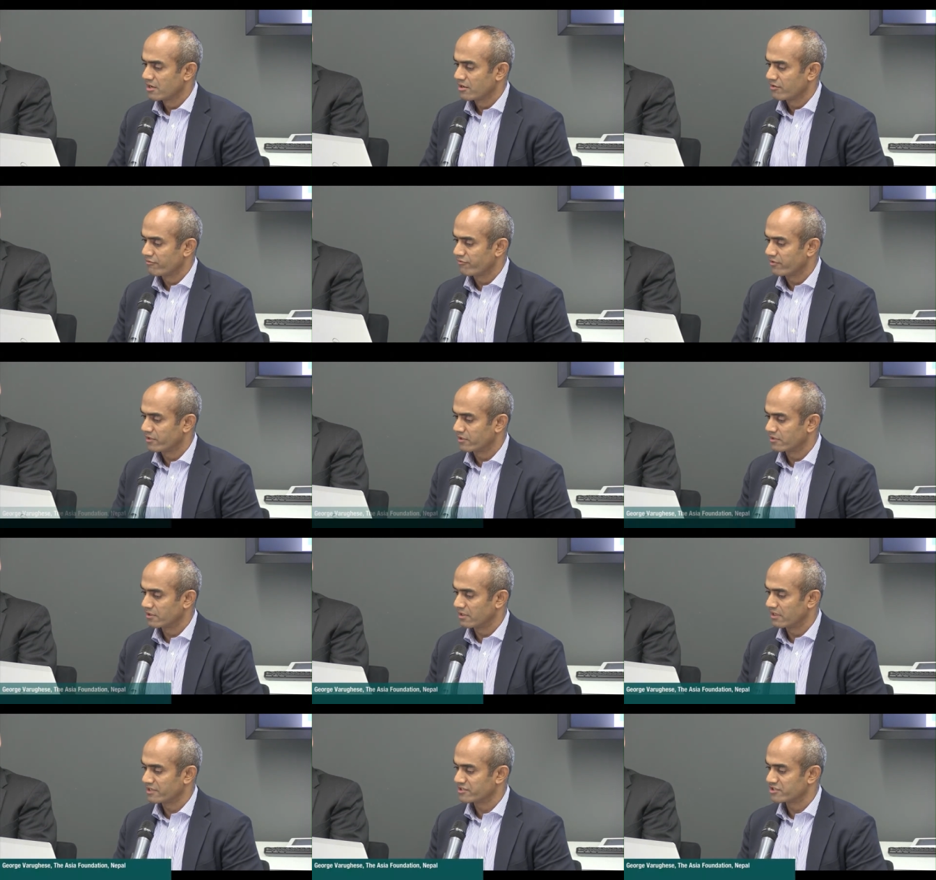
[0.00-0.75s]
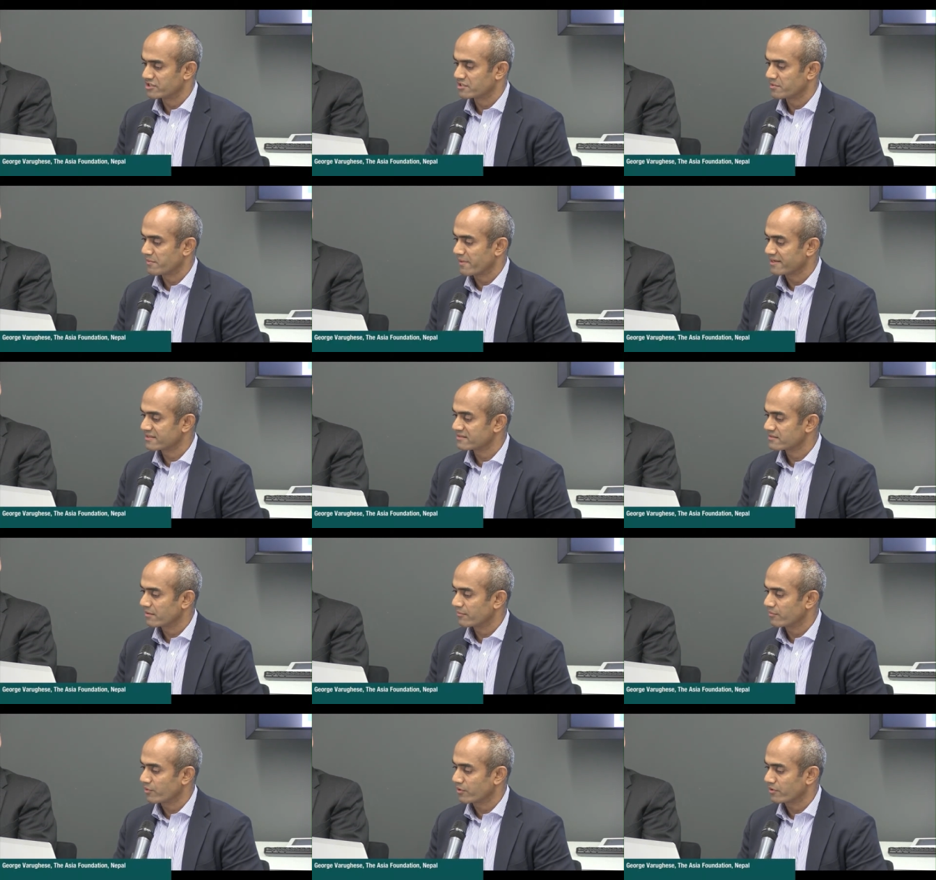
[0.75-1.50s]
further legitimize
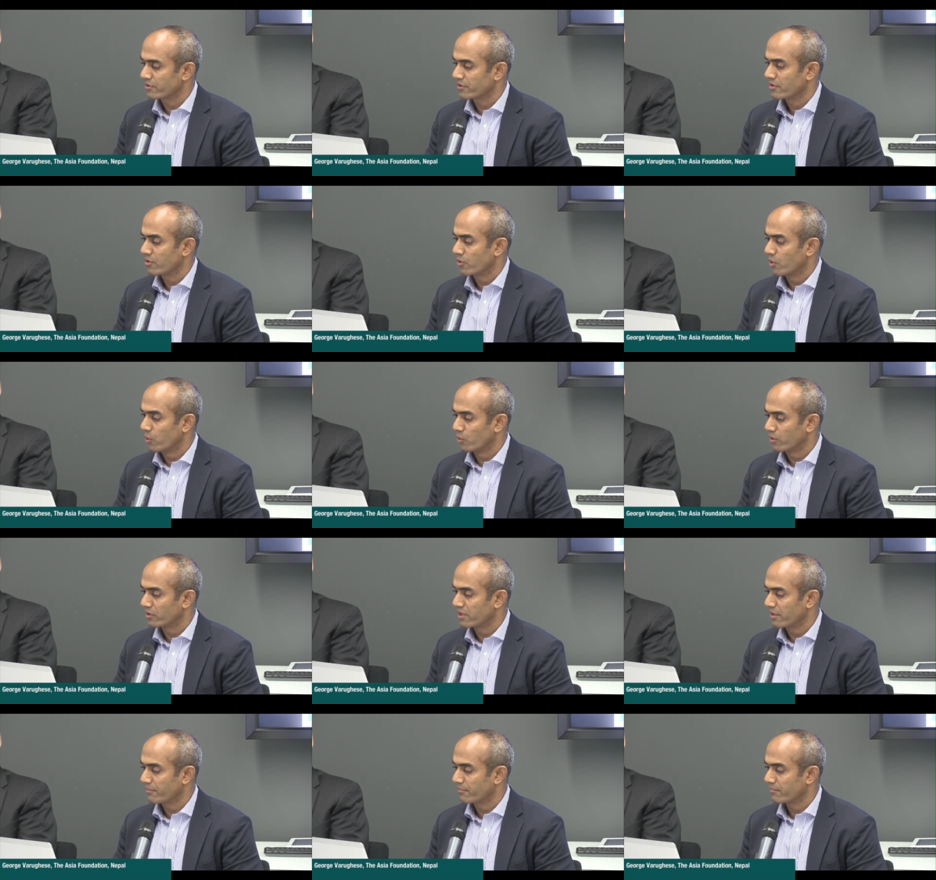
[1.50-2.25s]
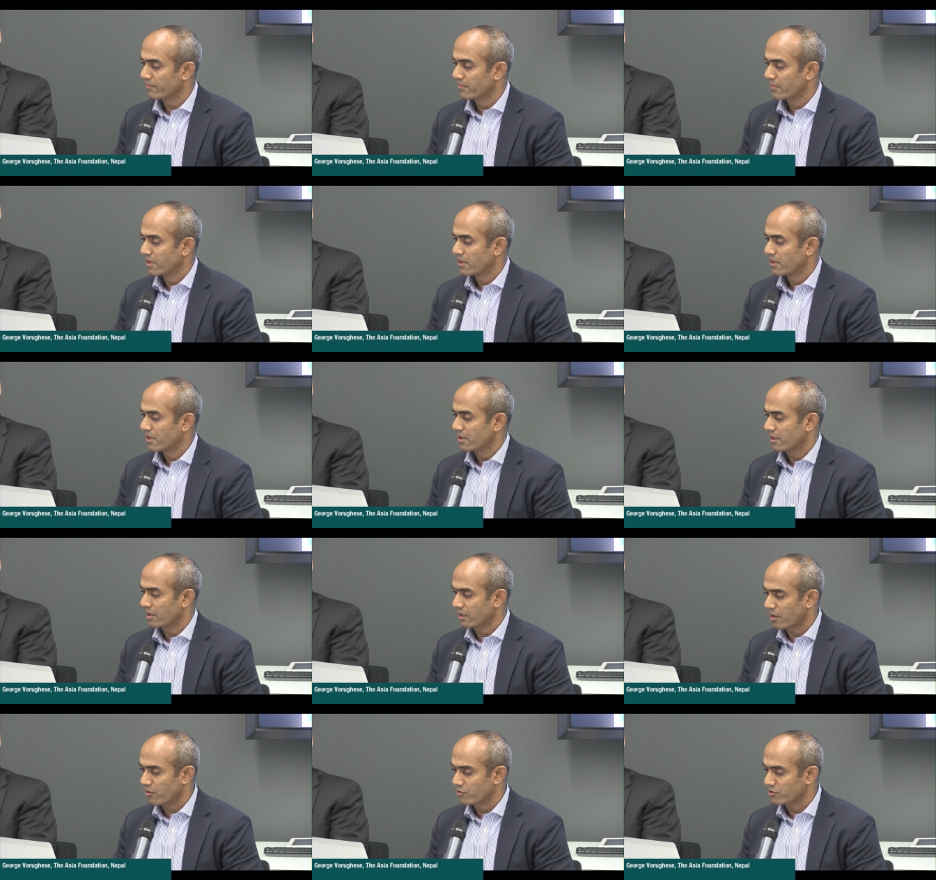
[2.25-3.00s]
them or hold them
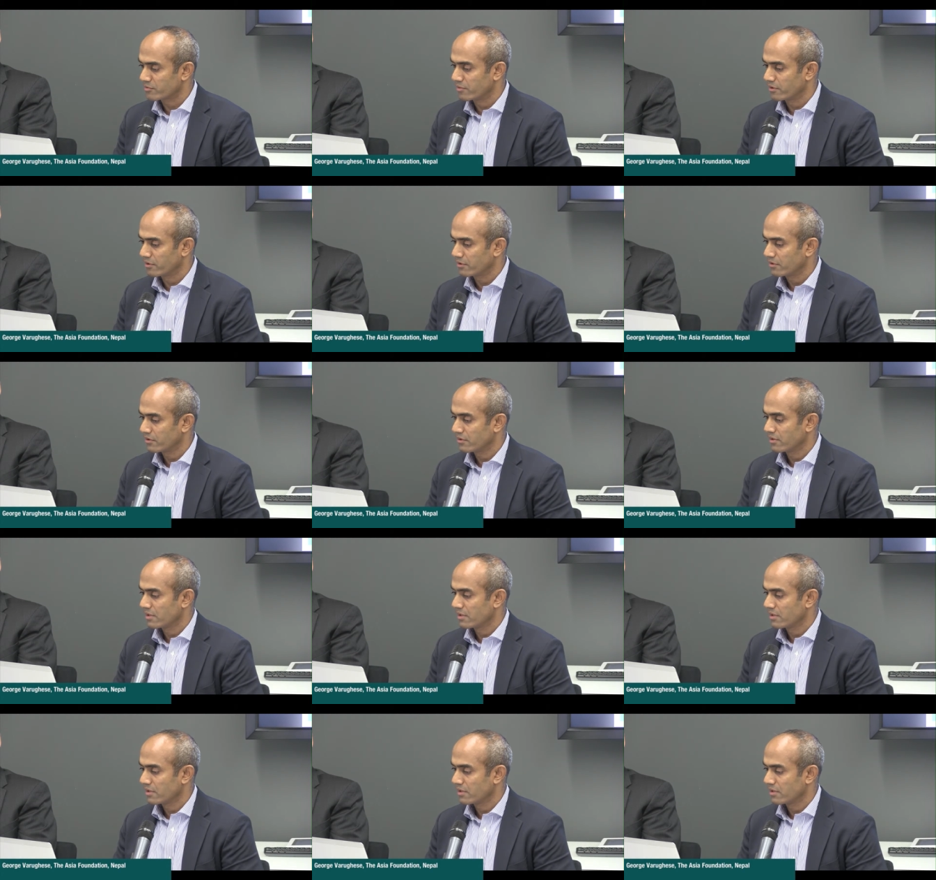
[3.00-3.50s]
accountable,